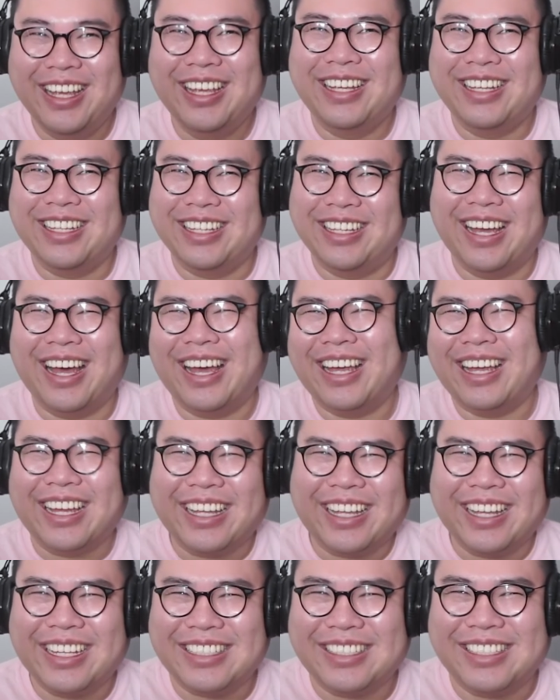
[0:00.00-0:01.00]
yeah, I
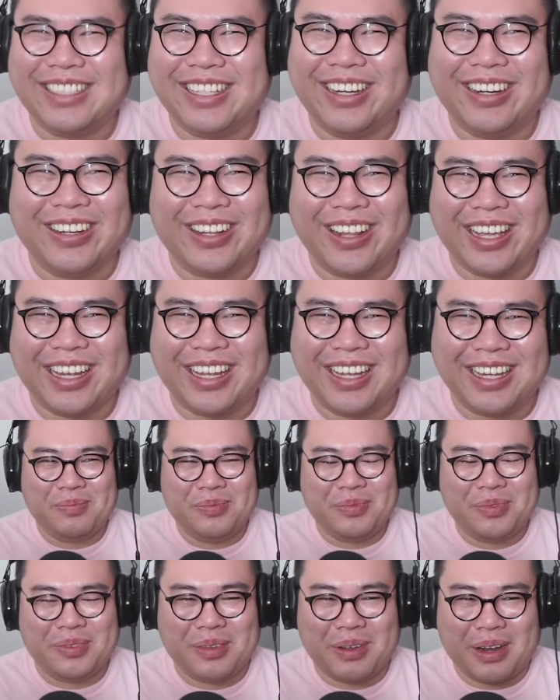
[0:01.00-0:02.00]
guess they're, like,
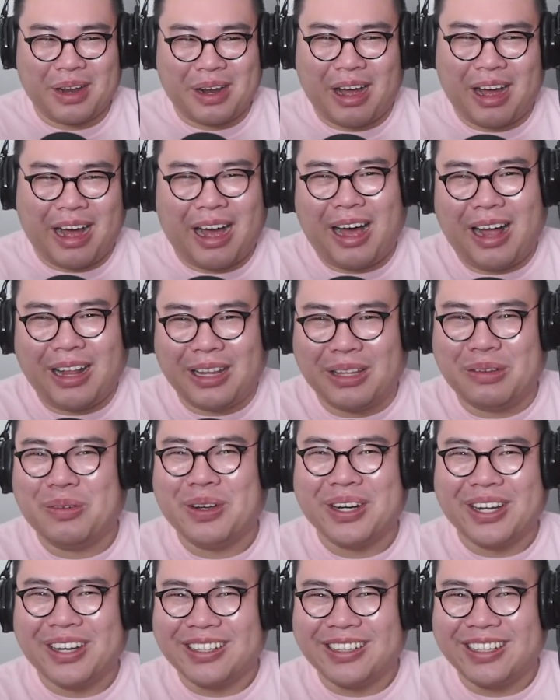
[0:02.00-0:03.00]
Hollywood
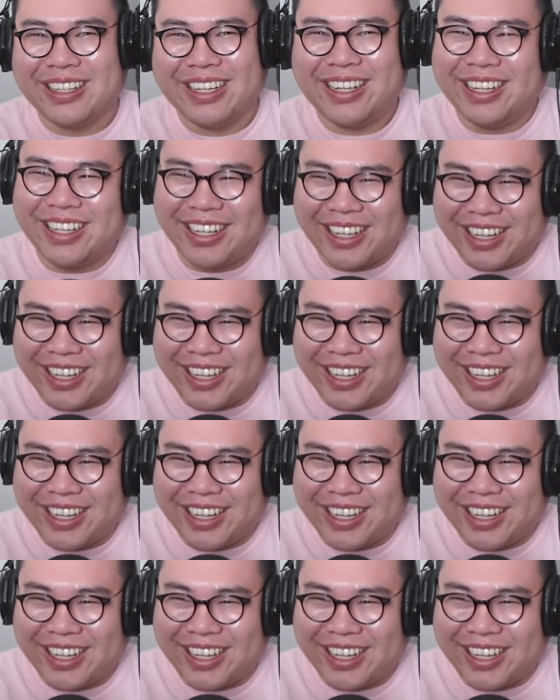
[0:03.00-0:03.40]
ugly, I